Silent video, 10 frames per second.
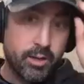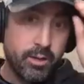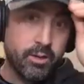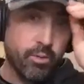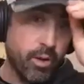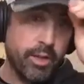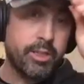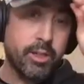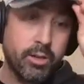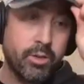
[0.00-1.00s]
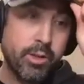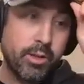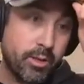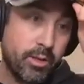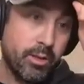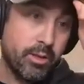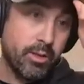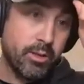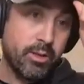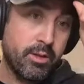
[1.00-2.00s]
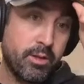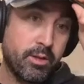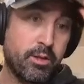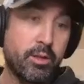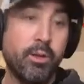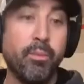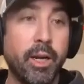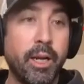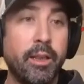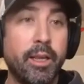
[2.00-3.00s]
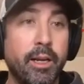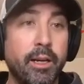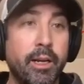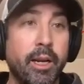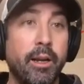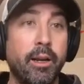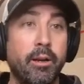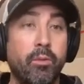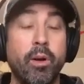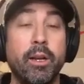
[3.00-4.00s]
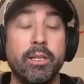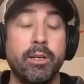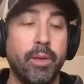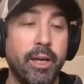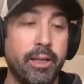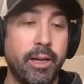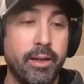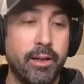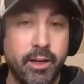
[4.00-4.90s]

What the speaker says: Well, it starts with somebody that can run a team like that.